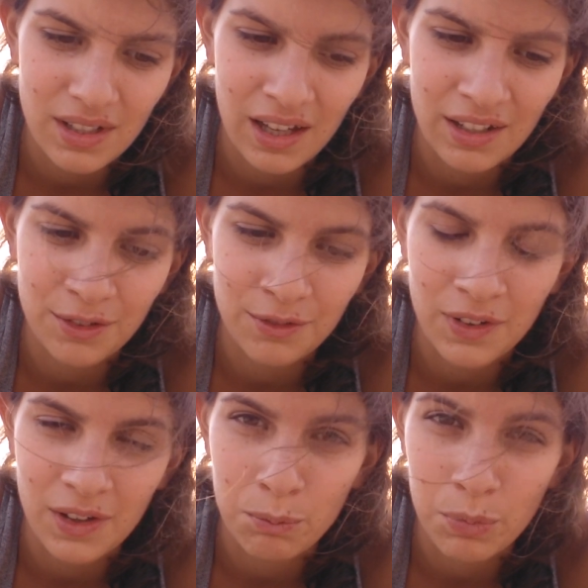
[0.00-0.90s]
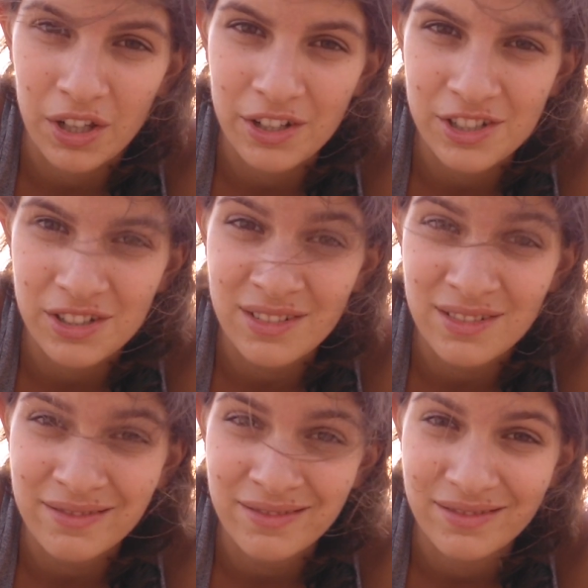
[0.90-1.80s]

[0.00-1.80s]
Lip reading: I don't feel Belgian,